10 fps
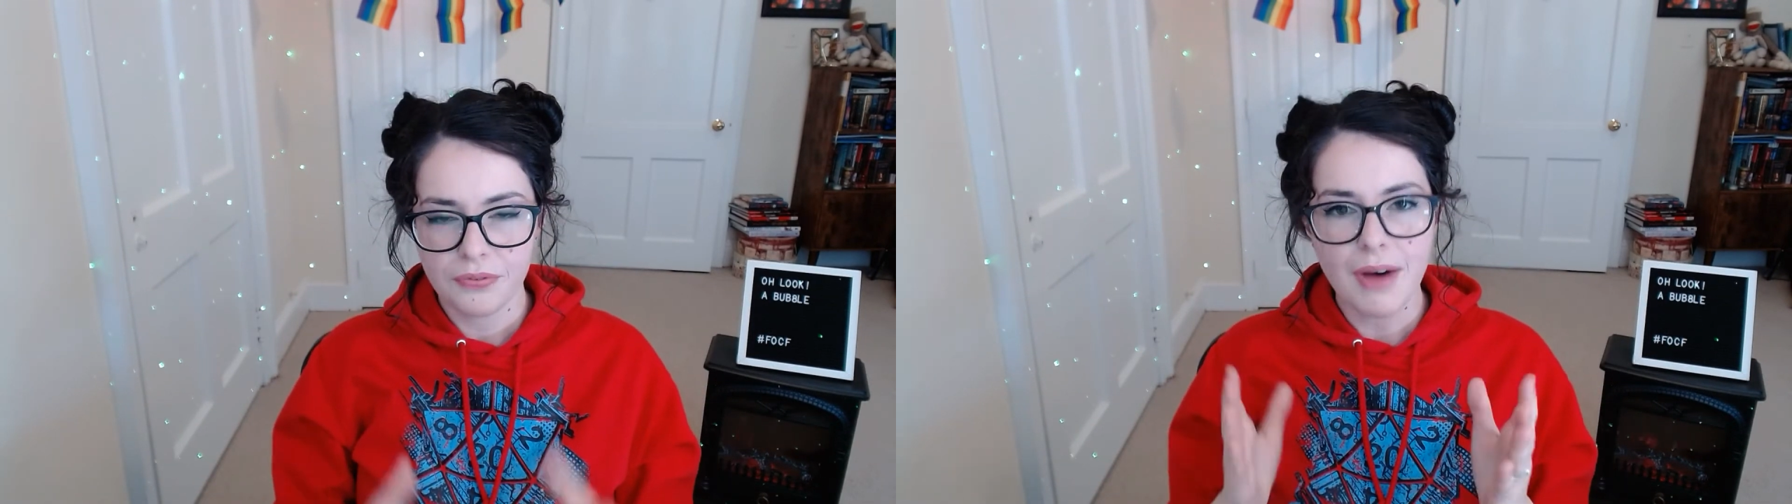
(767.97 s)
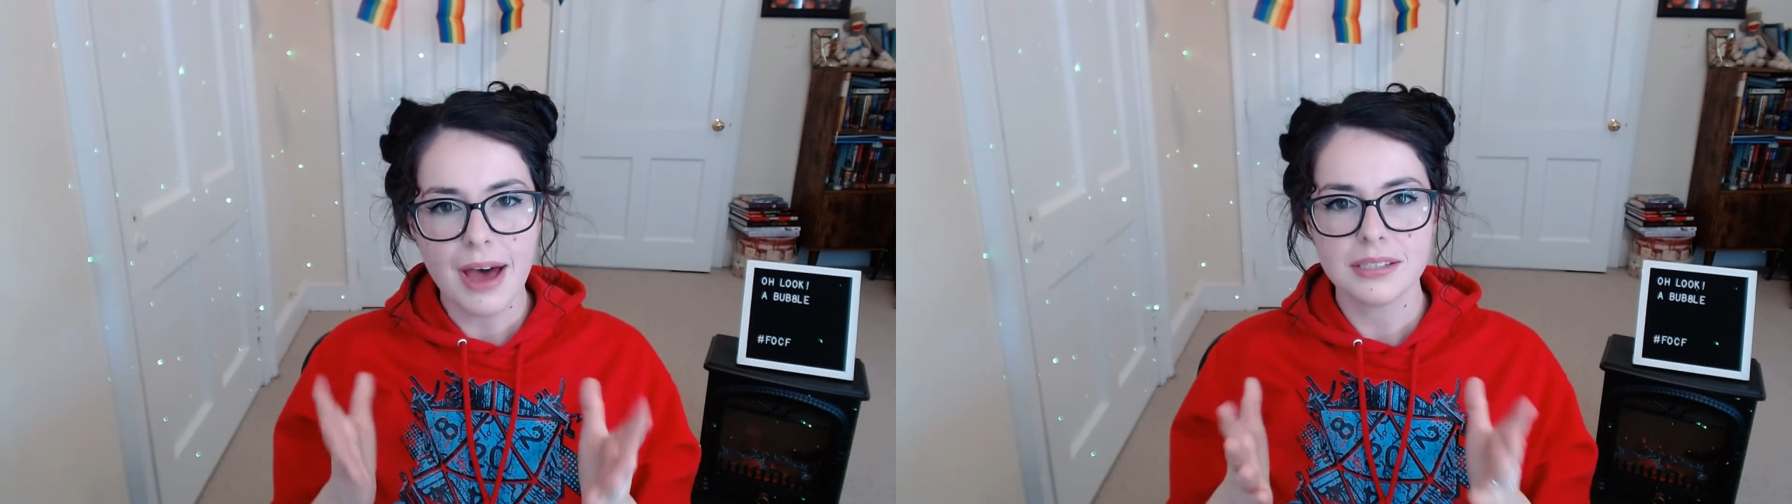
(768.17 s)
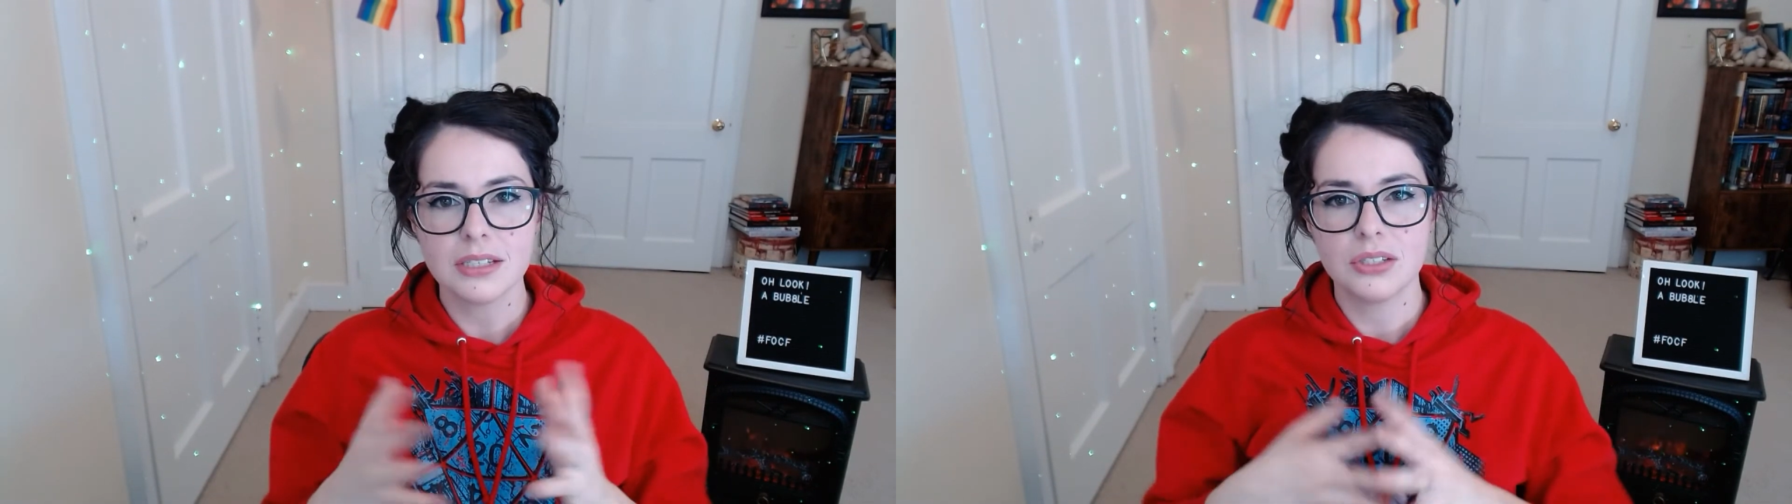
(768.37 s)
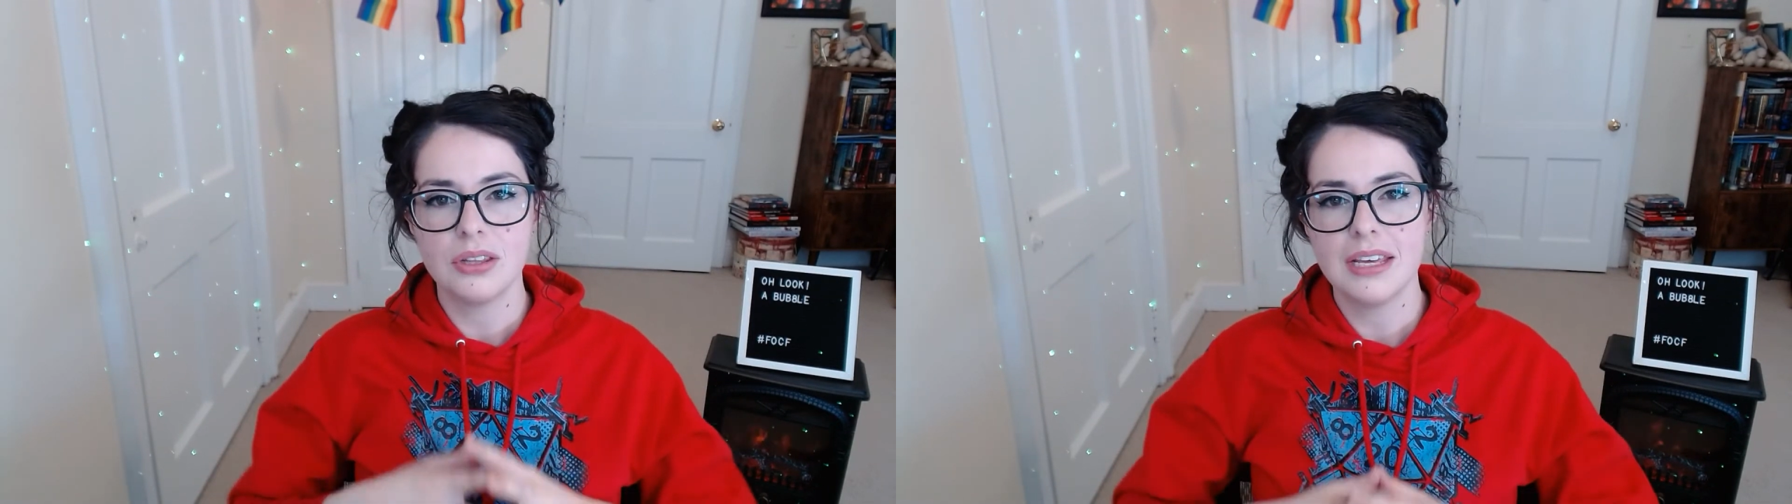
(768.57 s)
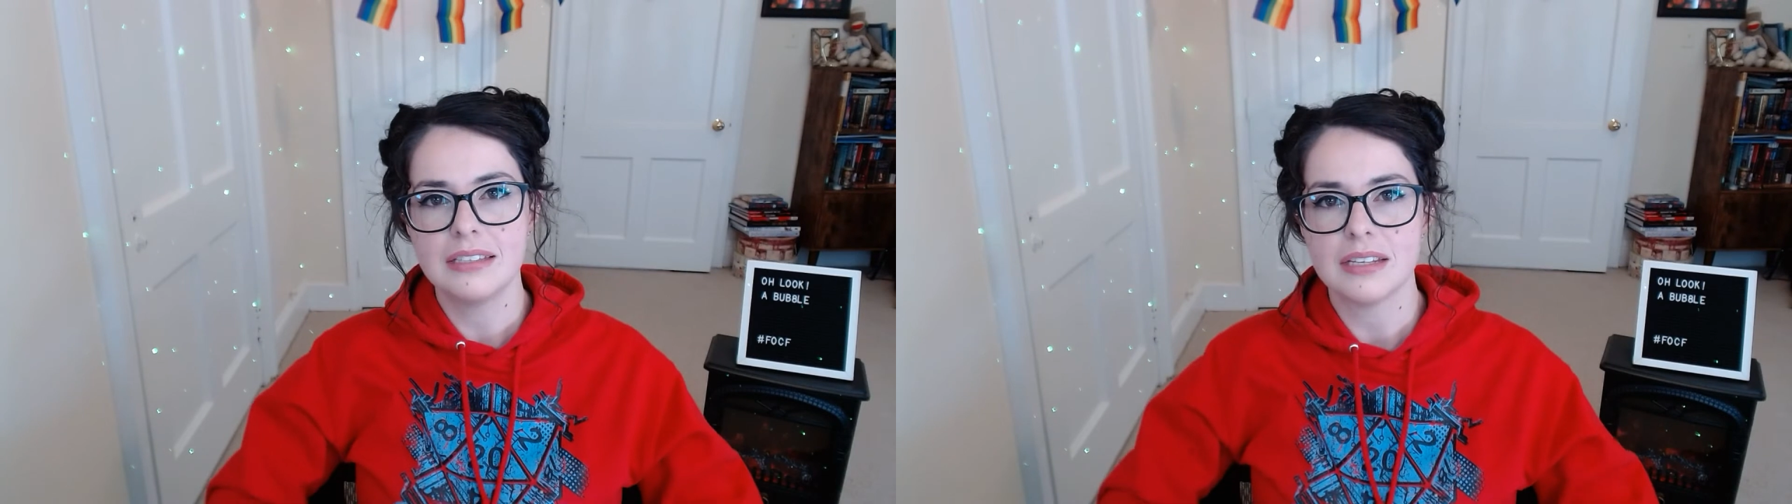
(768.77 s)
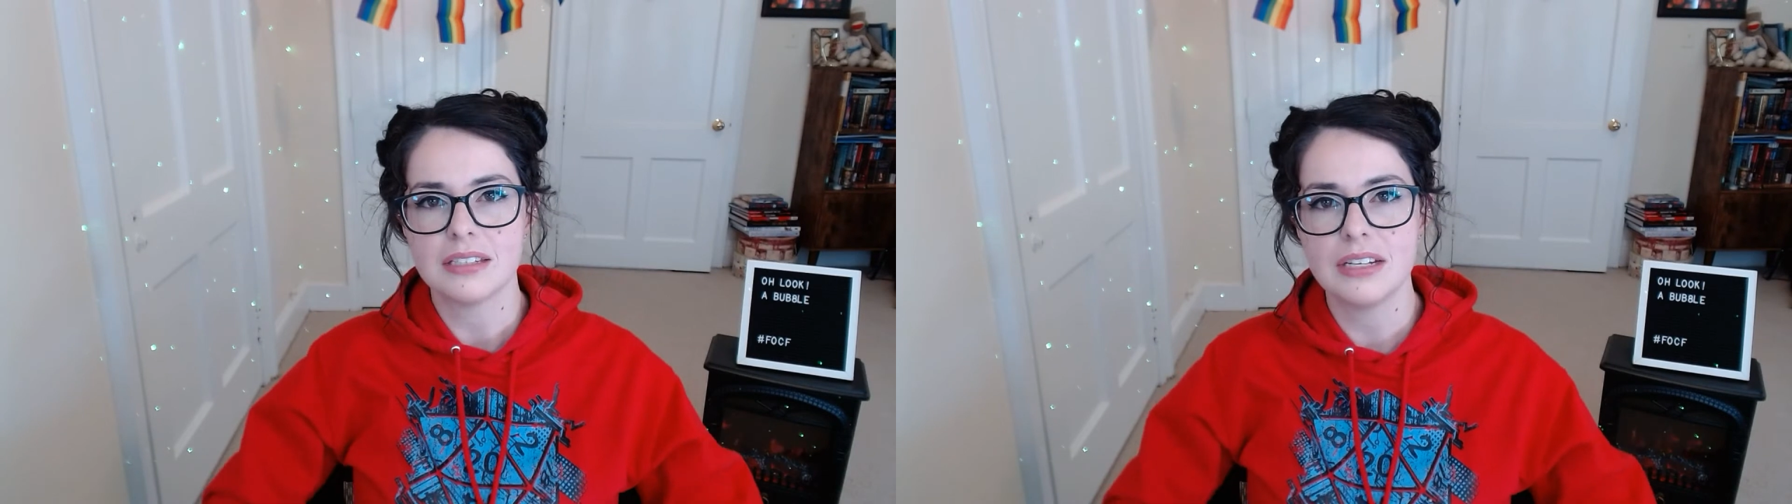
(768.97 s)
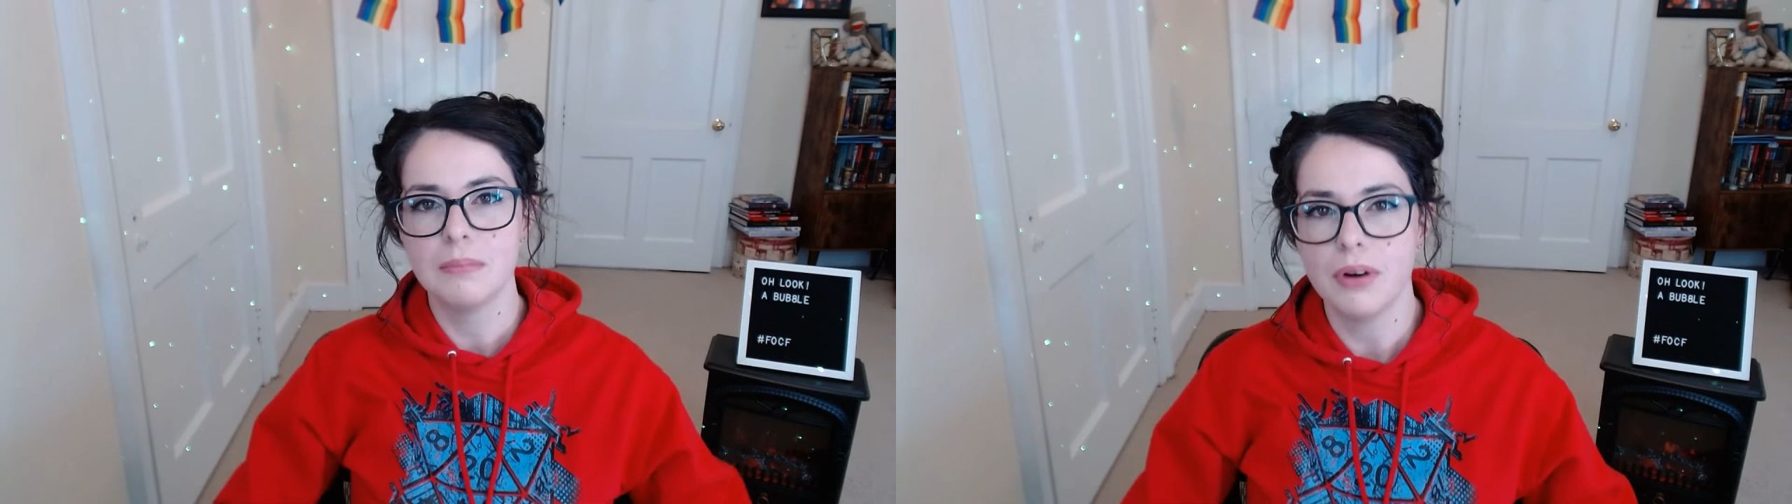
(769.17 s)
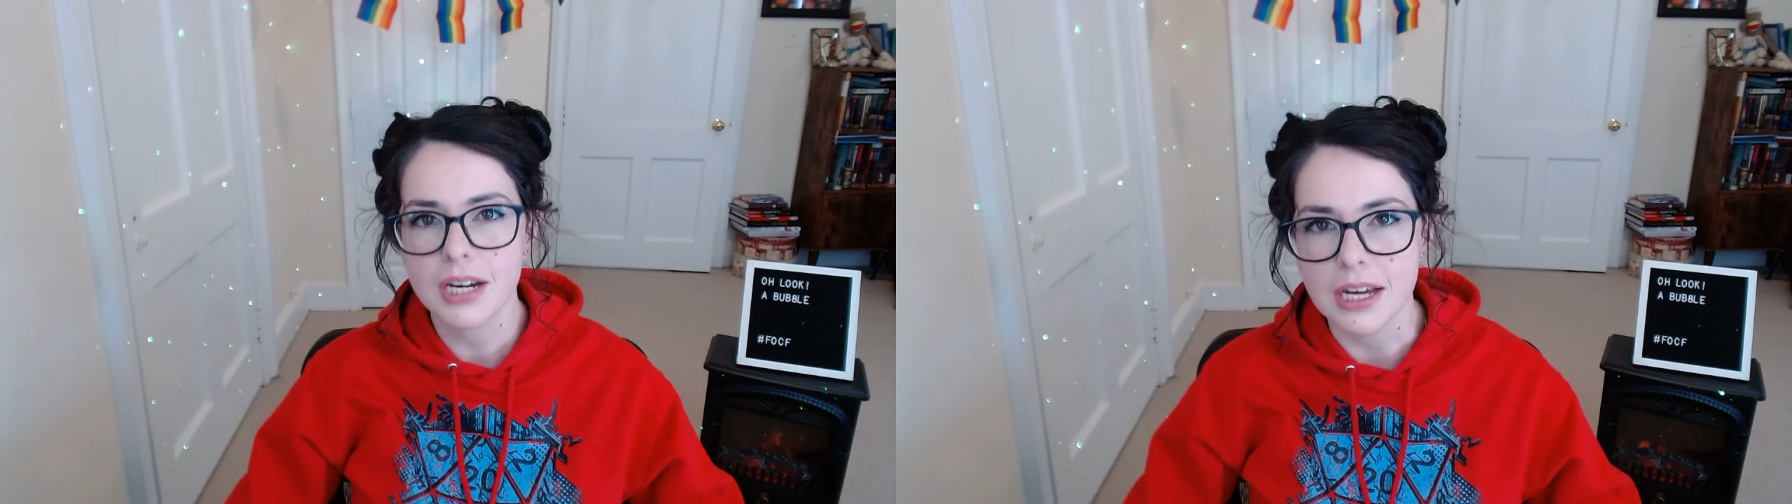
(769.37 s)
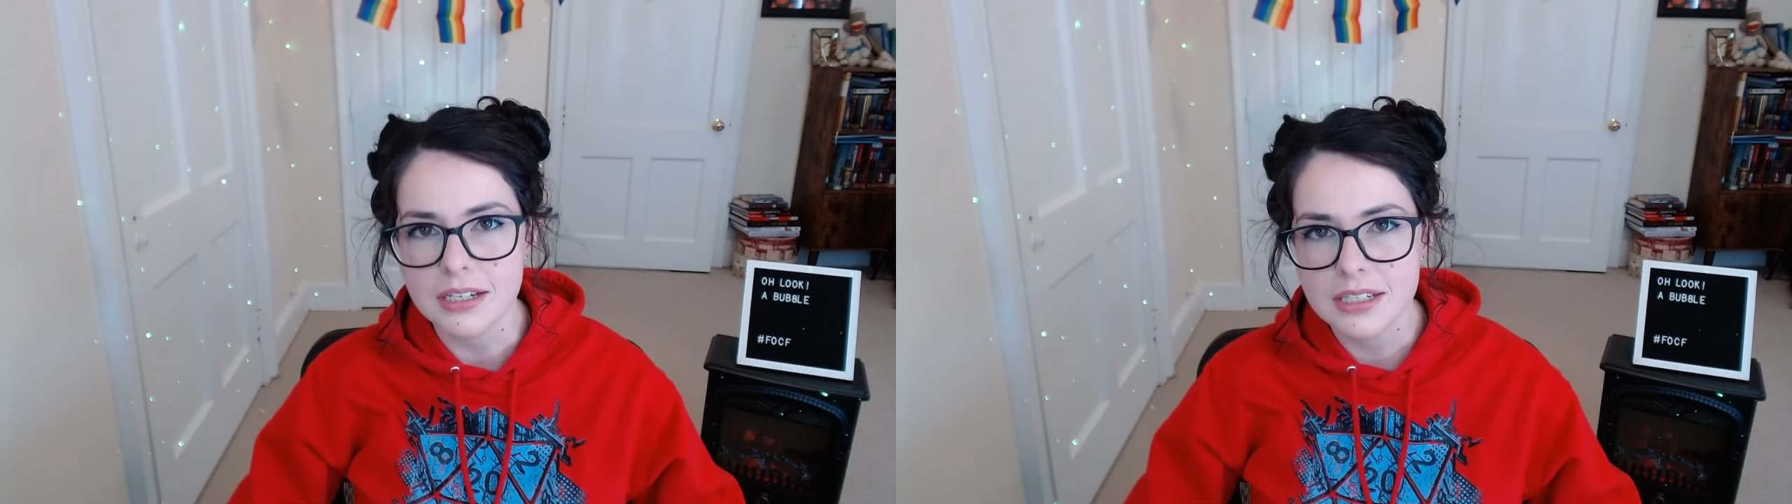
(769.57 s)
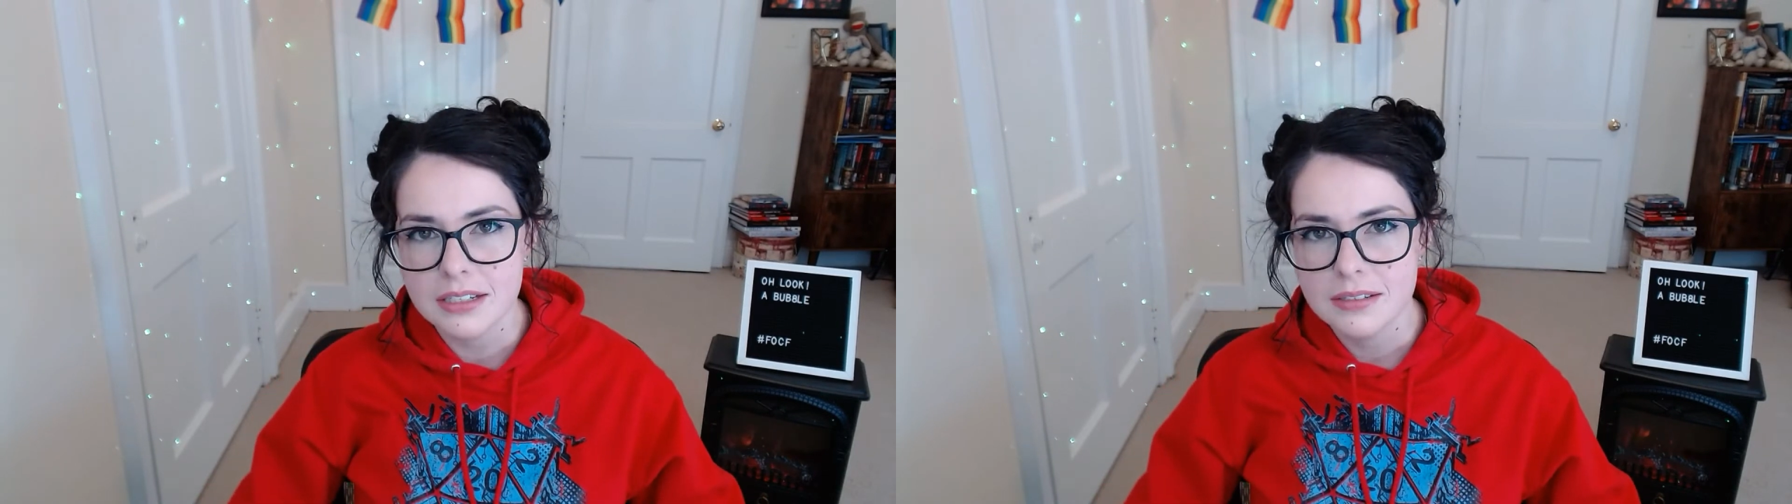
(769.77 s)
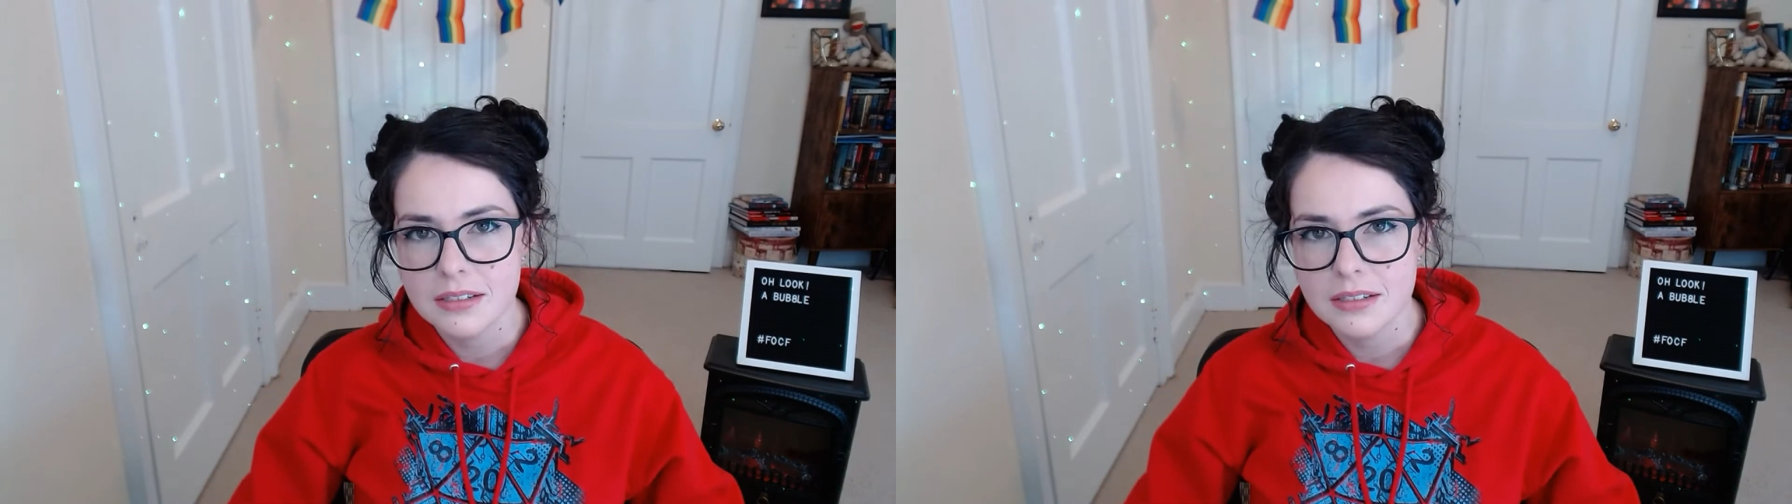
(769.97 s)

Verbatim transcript: facet to the existing market.